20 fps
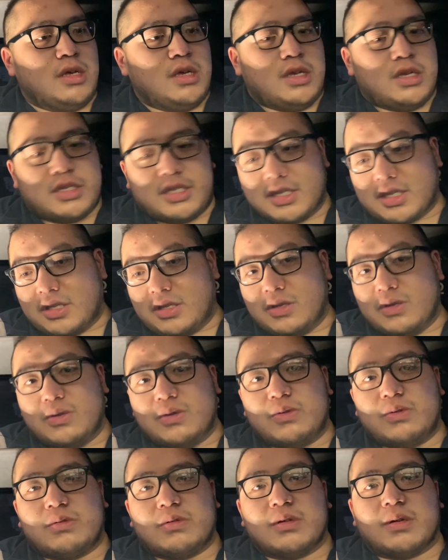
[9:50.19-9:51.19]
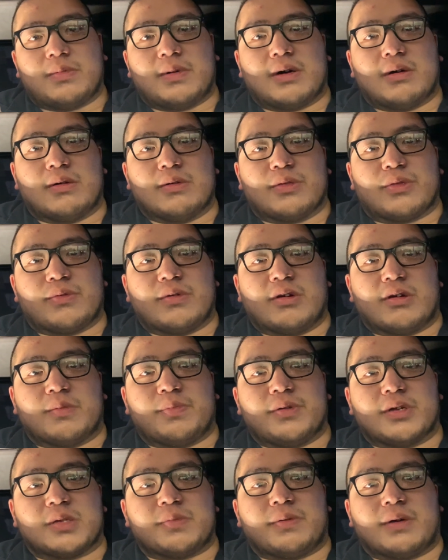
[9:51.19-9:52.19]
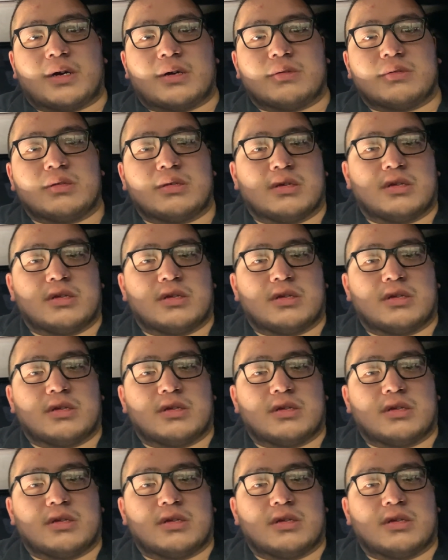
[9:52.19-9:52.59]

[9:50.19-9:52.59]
6'2", about 300 plus pounds.